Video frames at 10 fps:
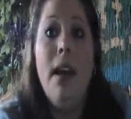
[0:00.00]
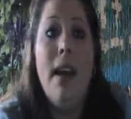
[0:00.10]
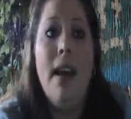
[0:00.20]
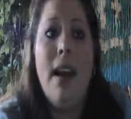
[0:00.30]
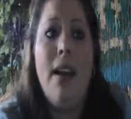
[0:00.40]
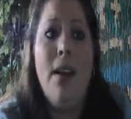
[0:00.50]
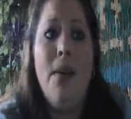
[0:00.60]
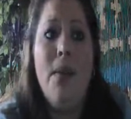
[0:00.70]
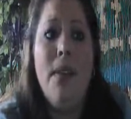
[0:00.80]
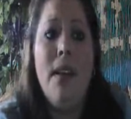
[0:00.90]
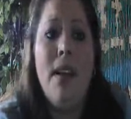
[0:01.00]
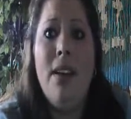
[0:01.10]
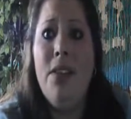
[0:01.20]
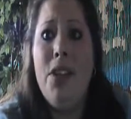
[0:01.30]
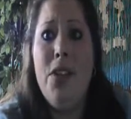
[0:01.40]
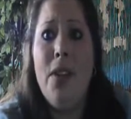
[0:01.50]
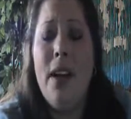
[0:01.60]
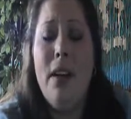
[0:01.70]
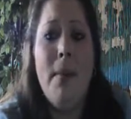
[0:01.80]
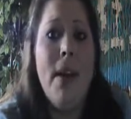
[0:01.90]
And I know that interest
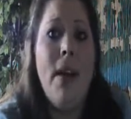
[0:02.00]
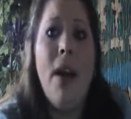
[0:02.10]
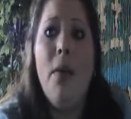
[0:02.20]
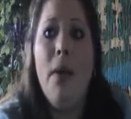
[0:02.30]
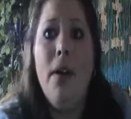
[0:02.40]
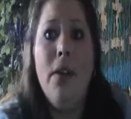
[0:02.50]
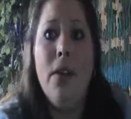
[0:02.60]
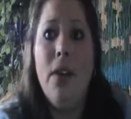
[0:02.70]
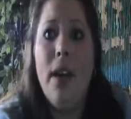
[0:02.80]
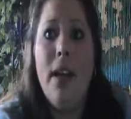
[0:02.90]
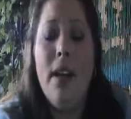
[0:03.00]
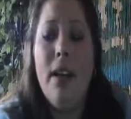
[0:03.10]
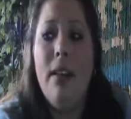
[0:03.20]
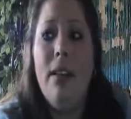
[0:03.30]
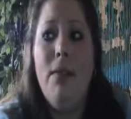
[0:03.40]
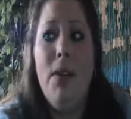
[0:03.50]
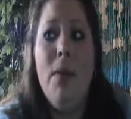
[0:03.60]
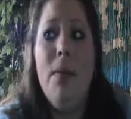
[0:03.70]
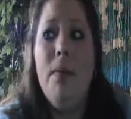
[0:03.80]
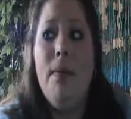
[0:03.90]
rate, no matter how well your credit is, if
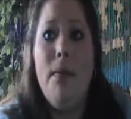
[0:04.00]
you